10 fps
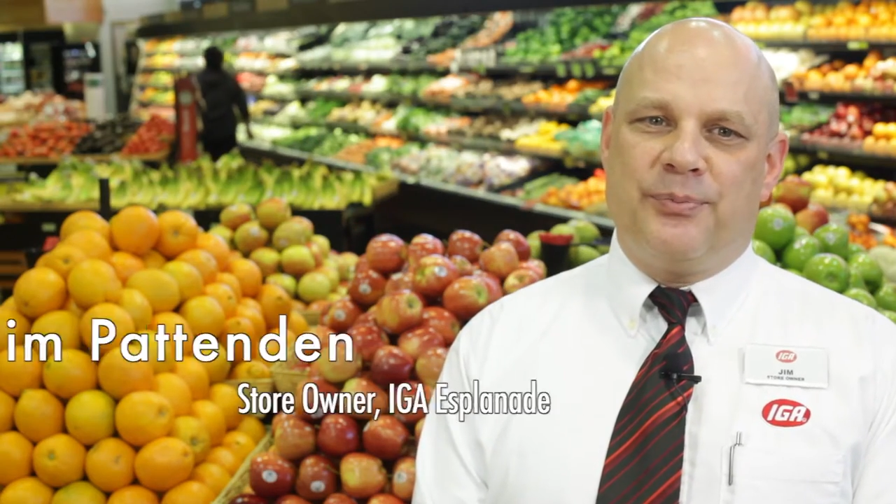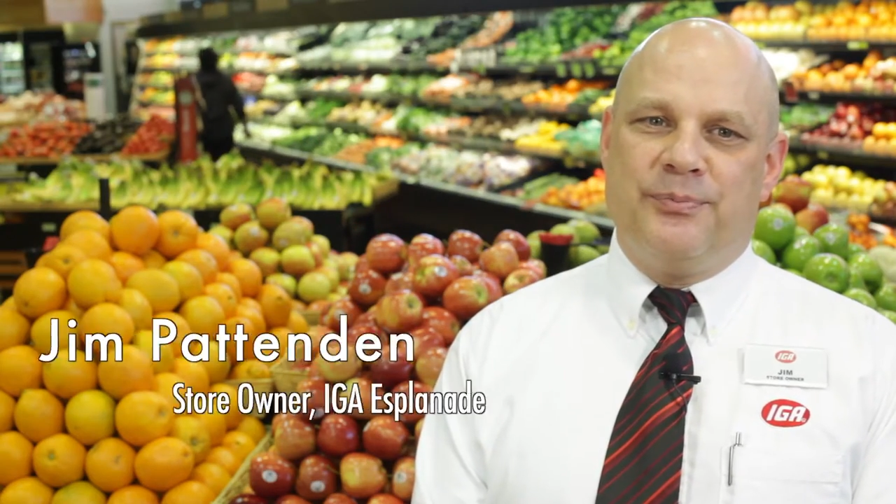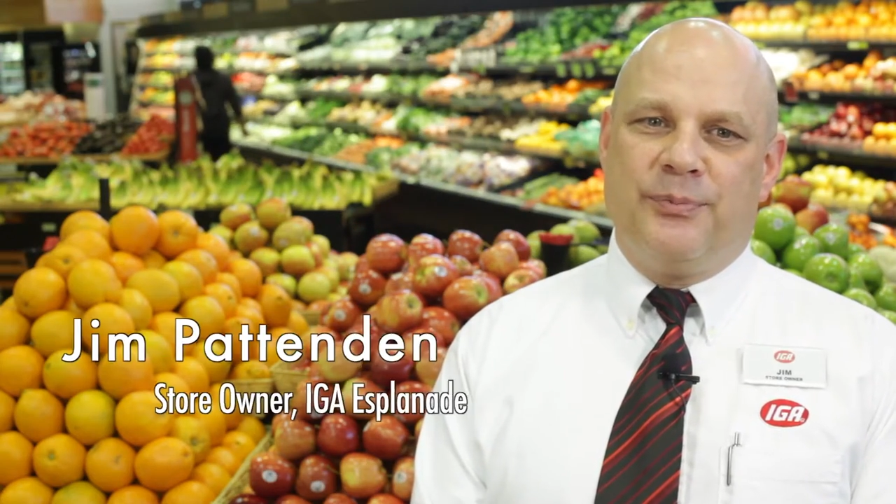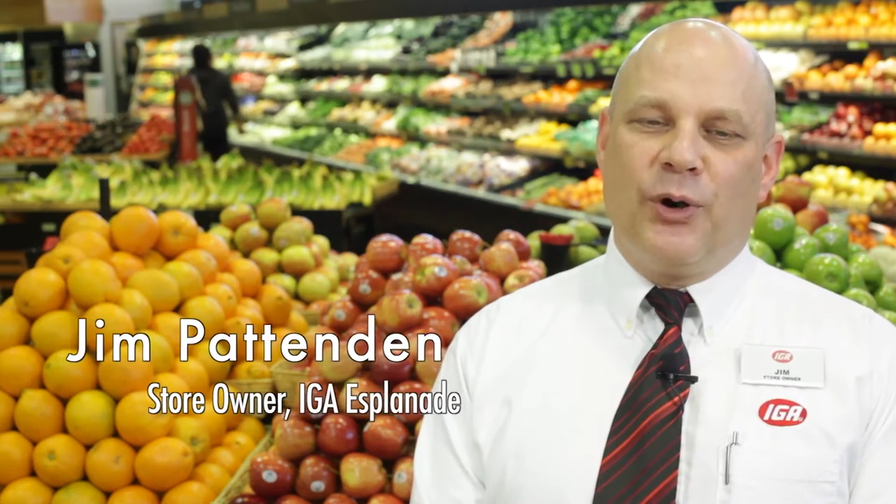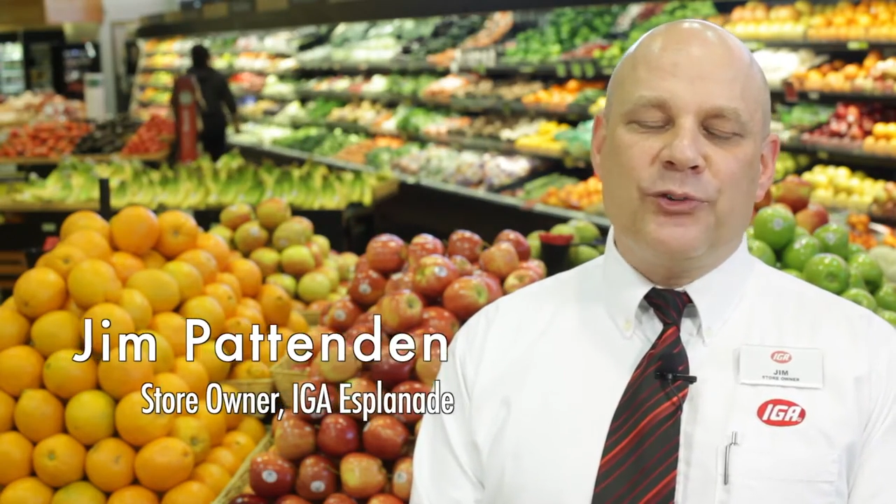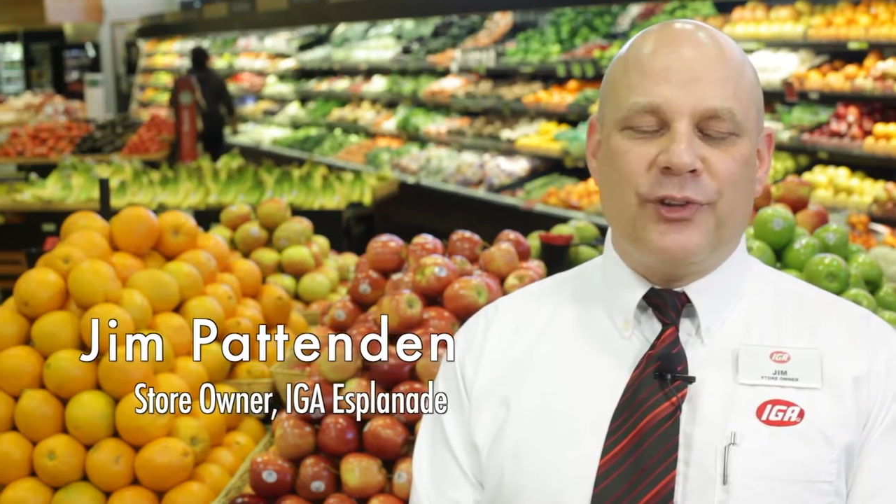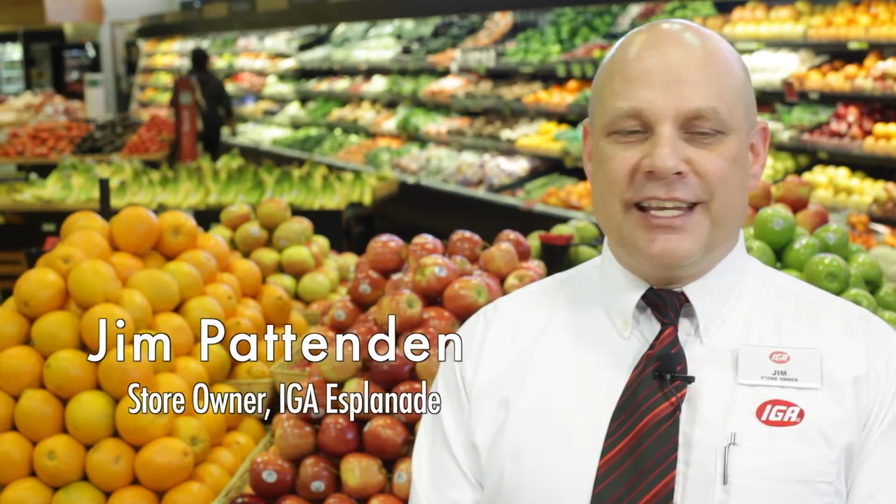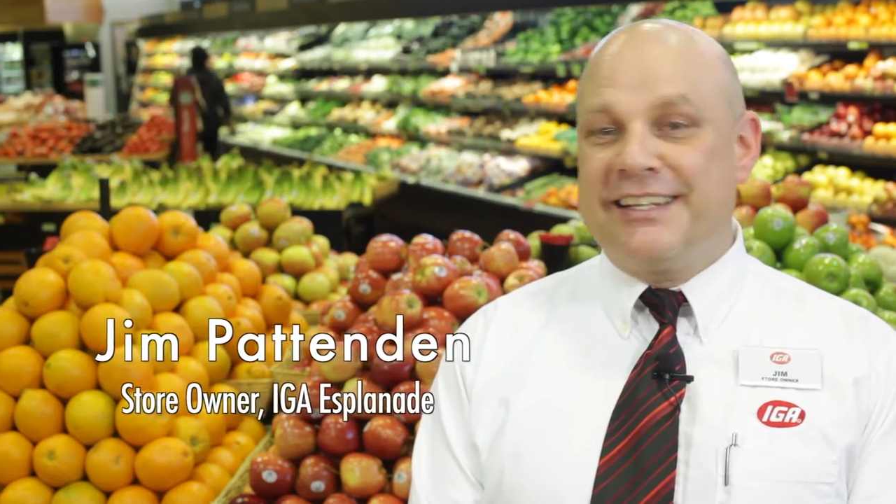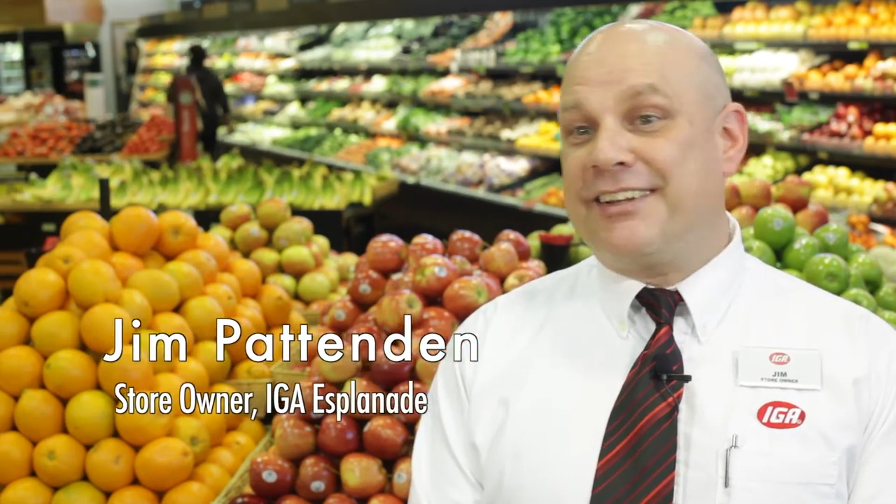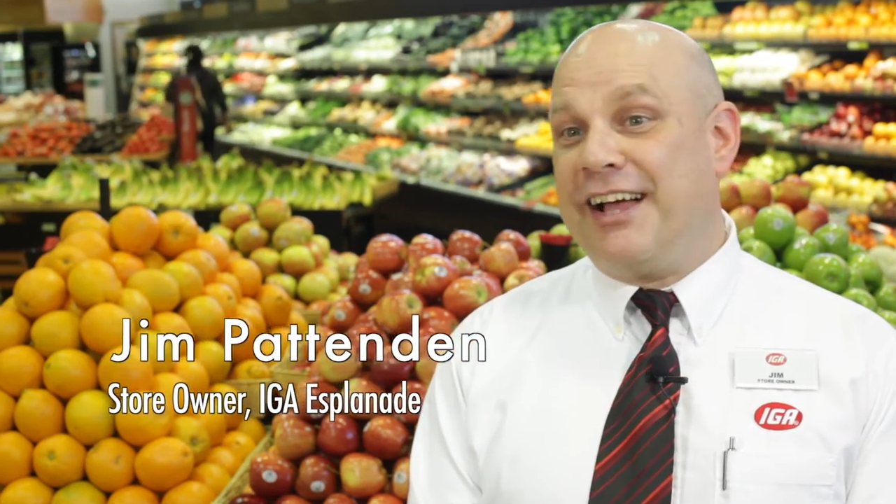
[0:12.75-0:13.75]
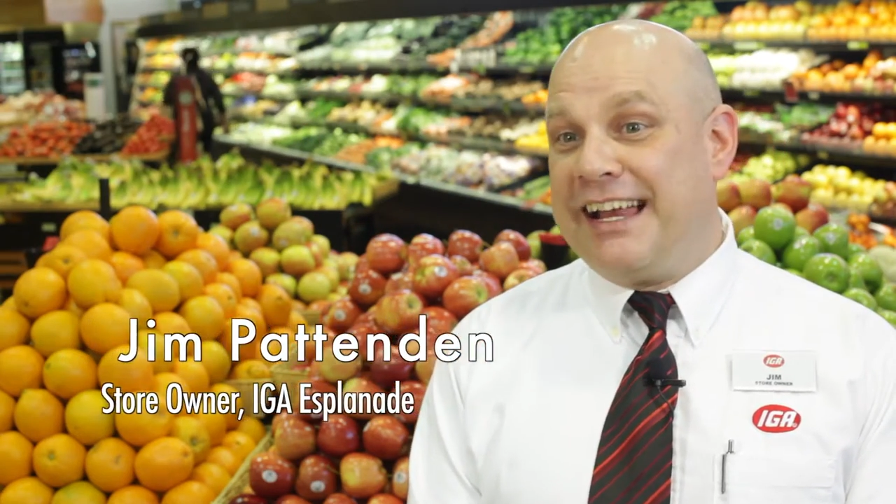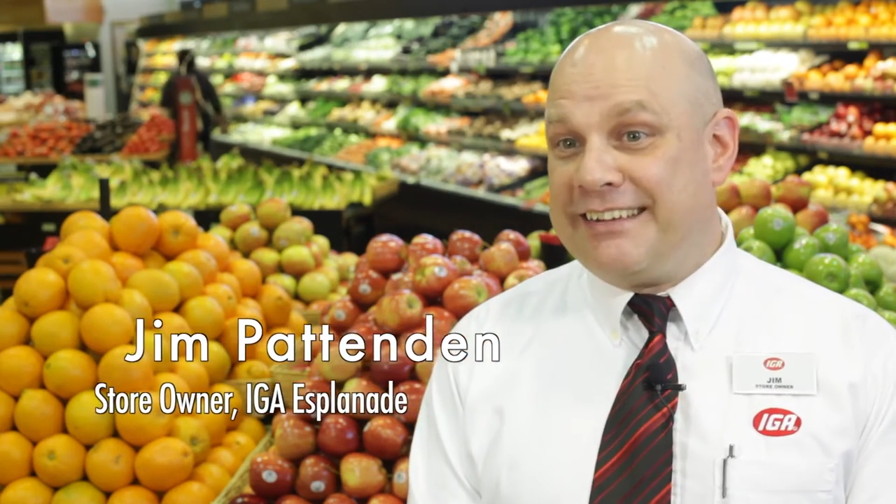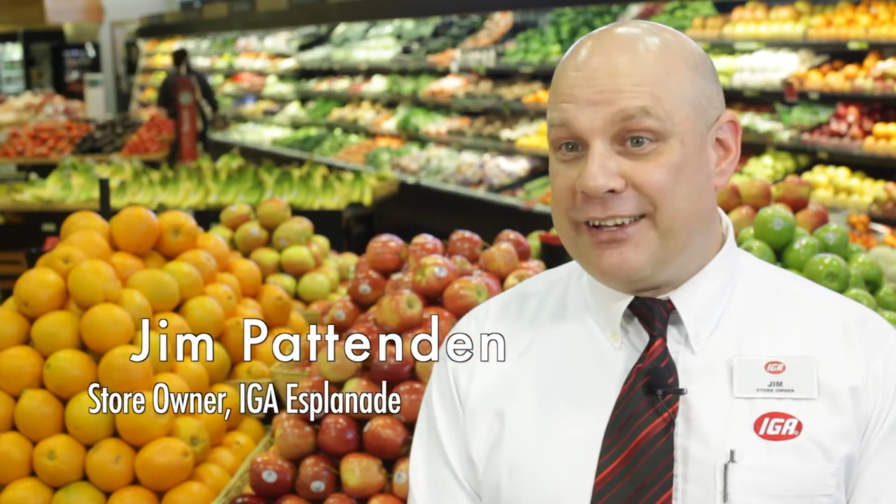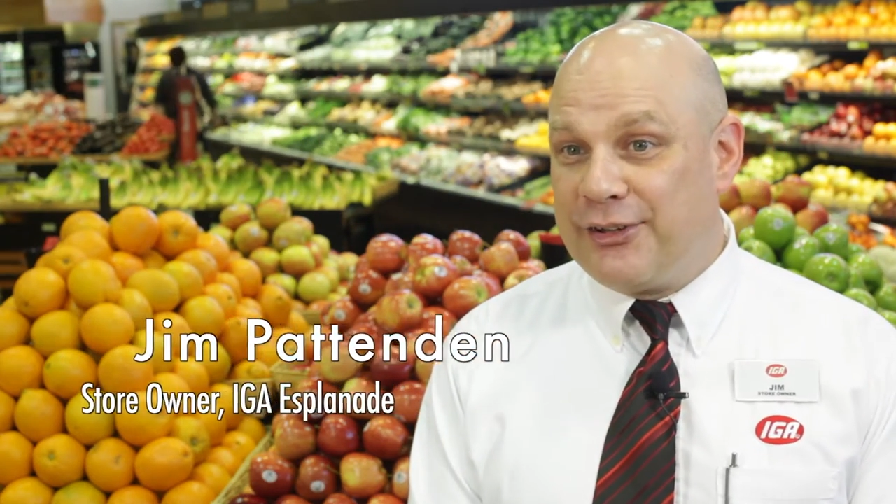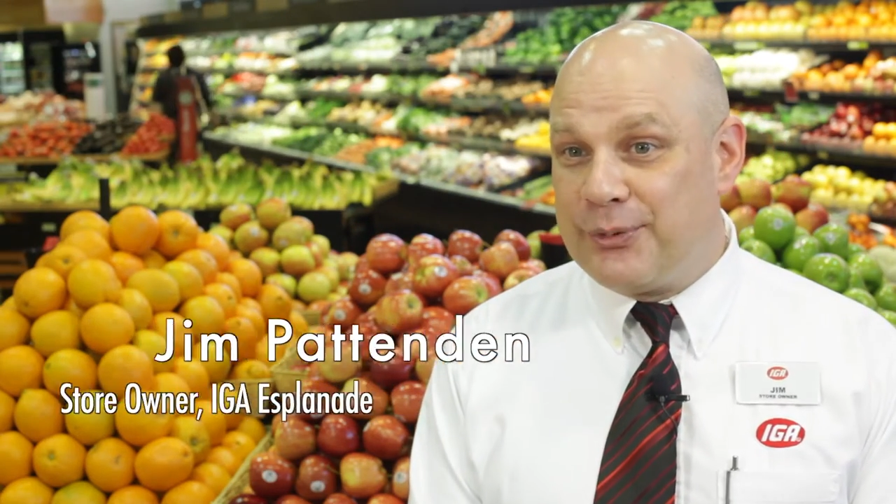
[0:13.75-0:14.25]
mostly in the
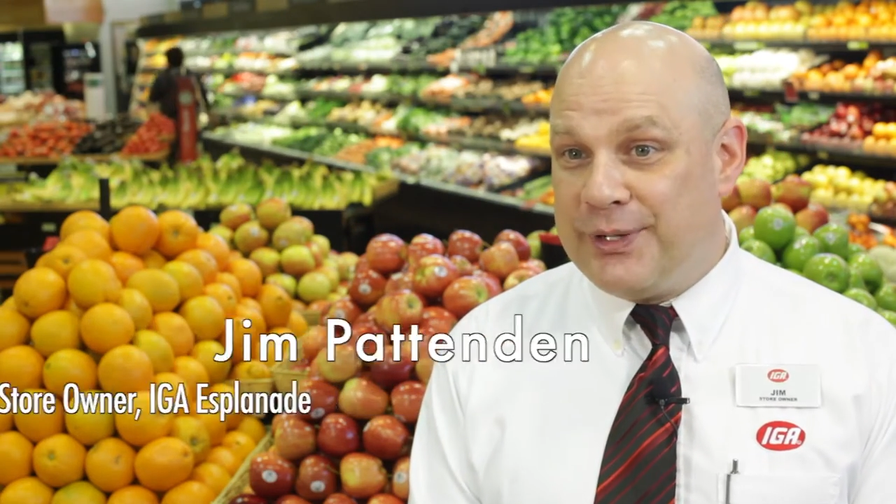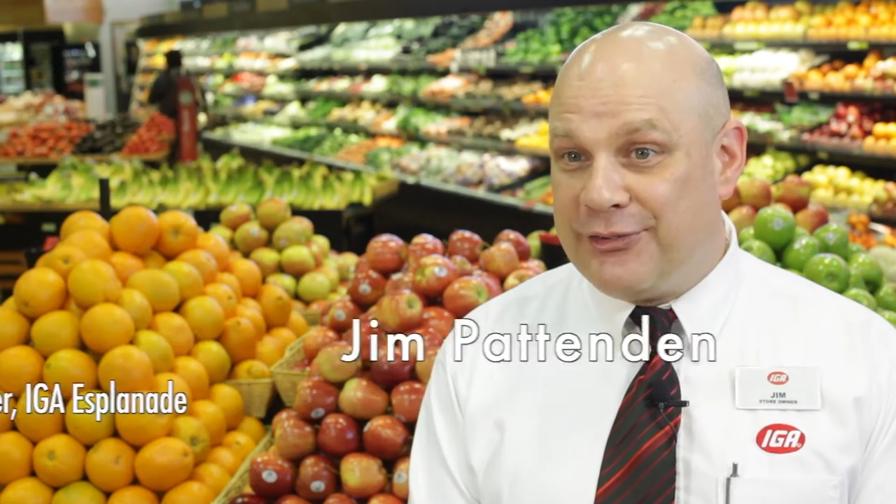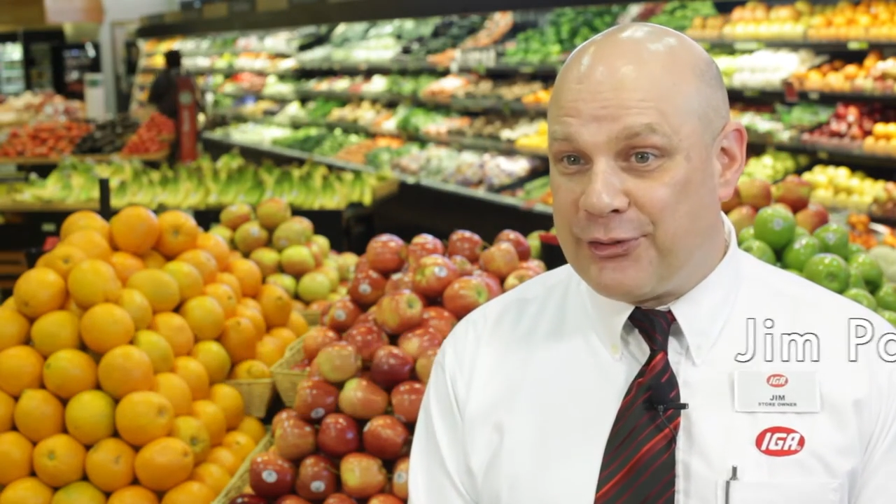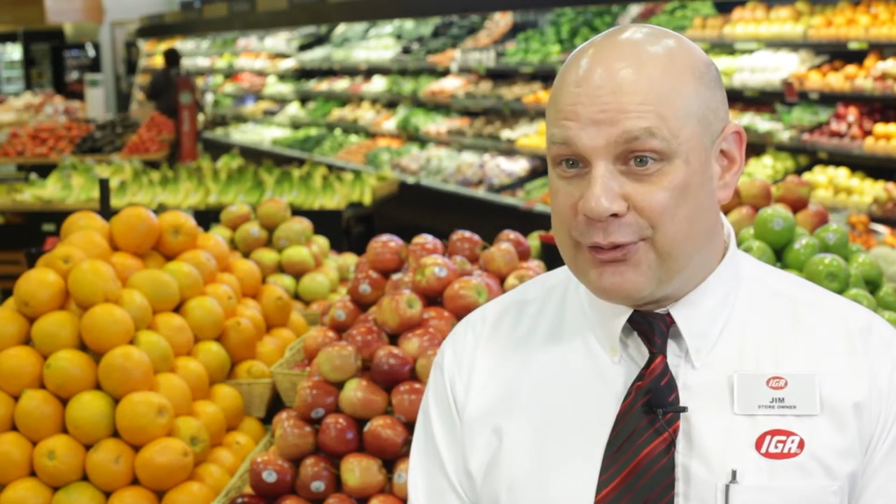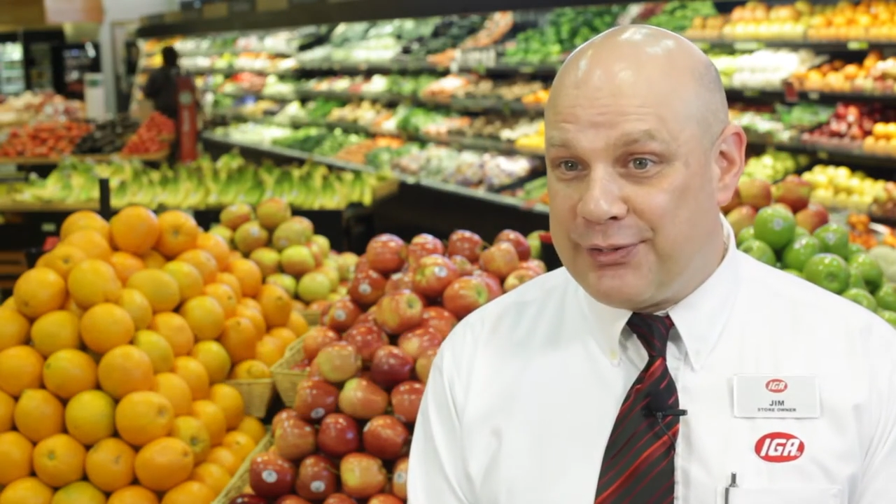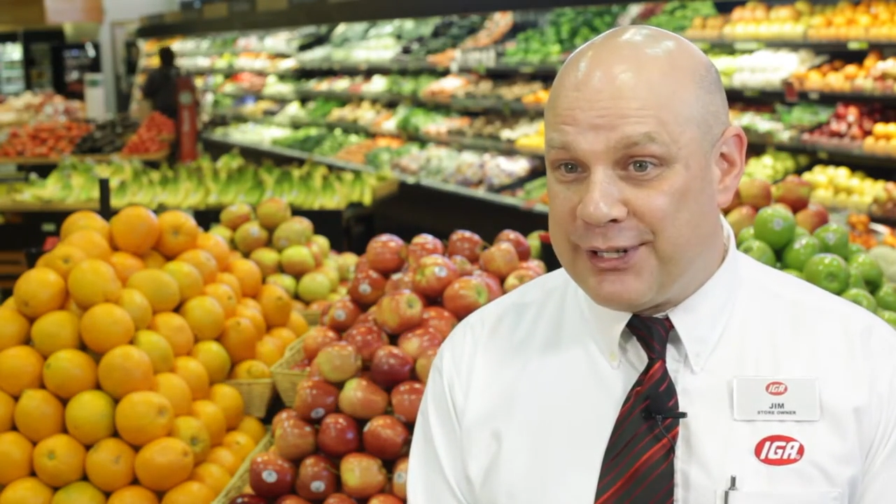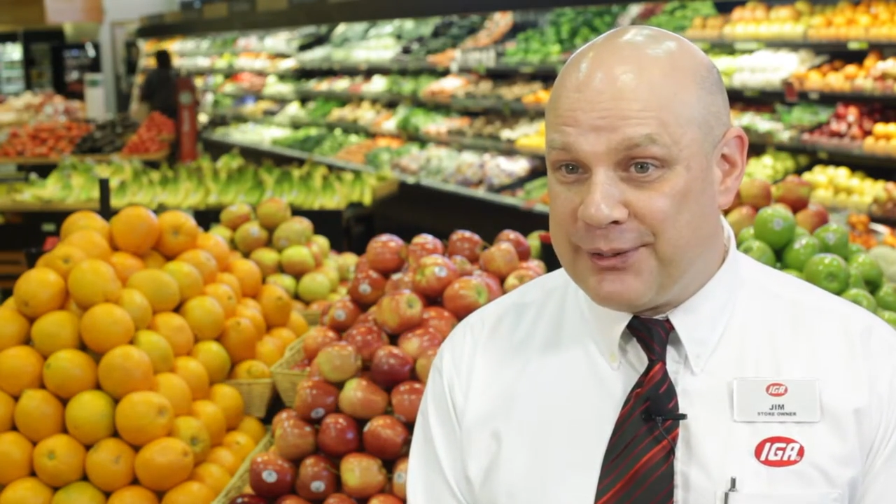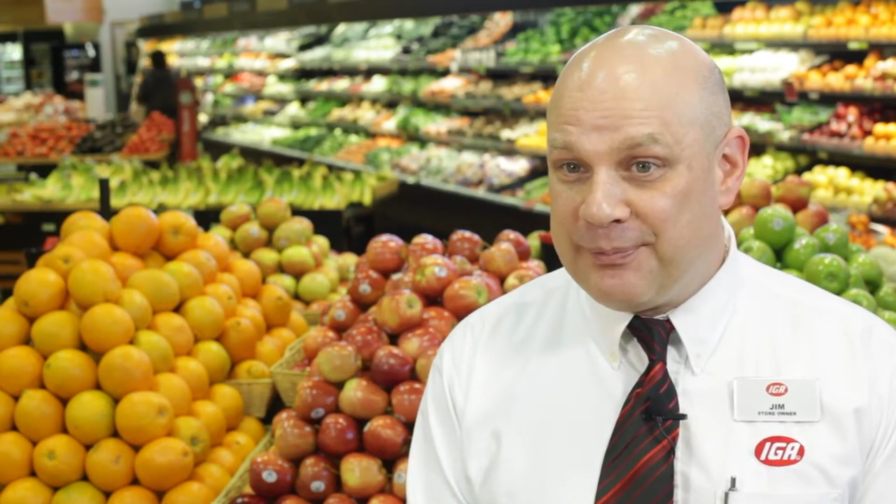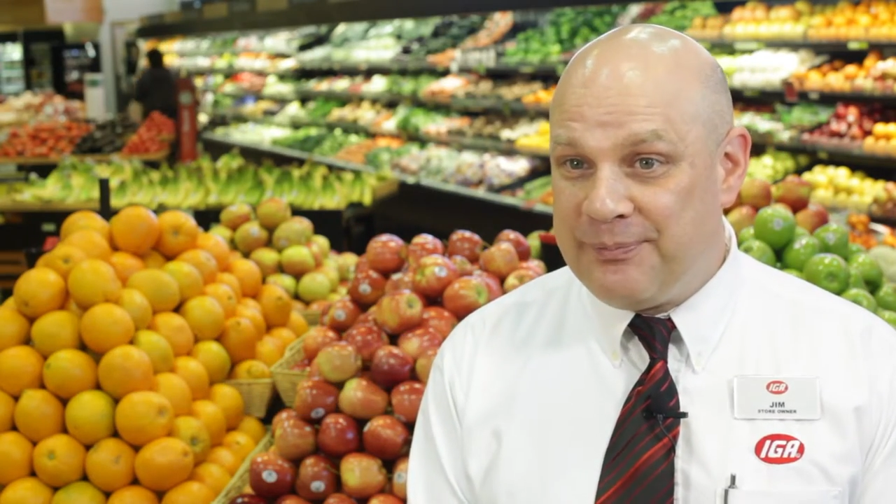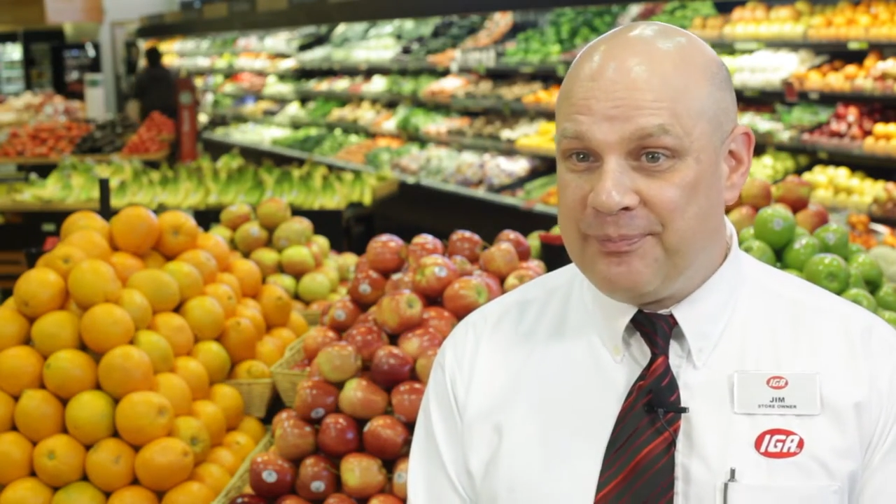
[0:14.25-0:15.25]
clientele that we serve here.